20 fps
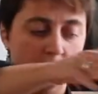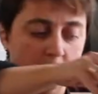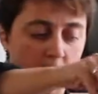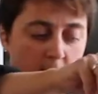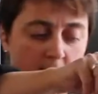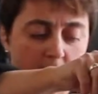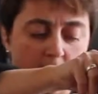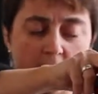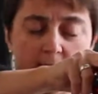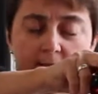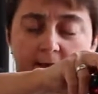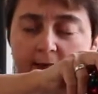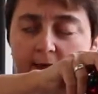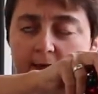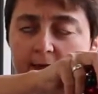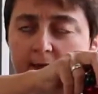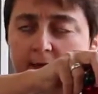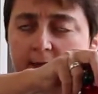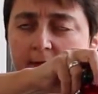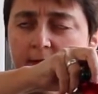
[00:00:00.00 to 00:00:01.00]
a light
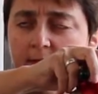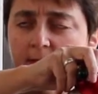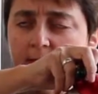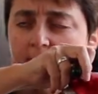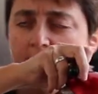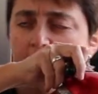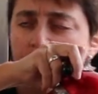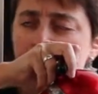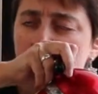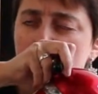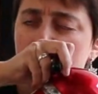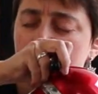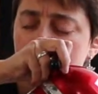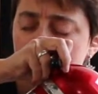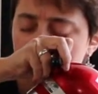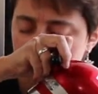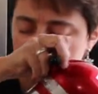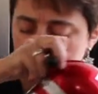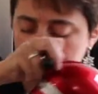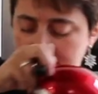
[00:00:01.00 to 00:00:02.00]
colour, and you
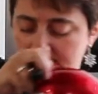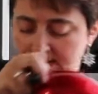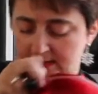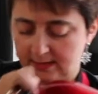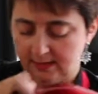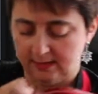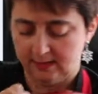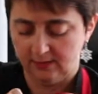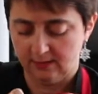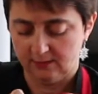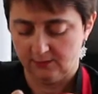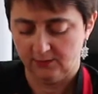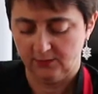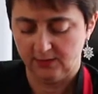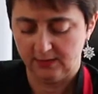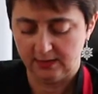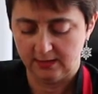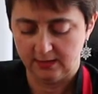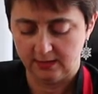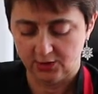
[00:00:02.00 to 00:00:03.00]
can't see
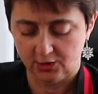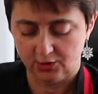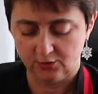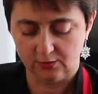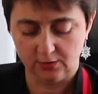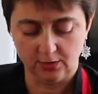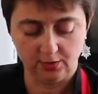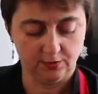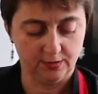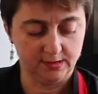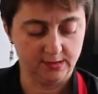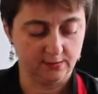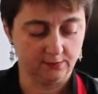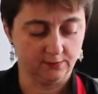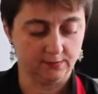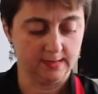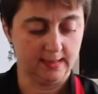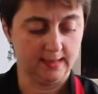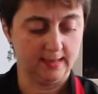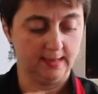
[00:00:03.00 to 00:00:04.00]
the sugar
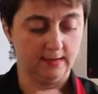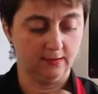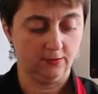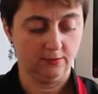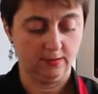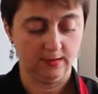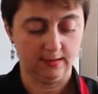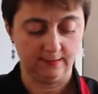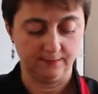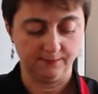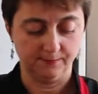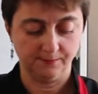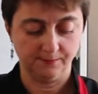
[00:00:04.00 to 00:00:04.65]
crystals any longer.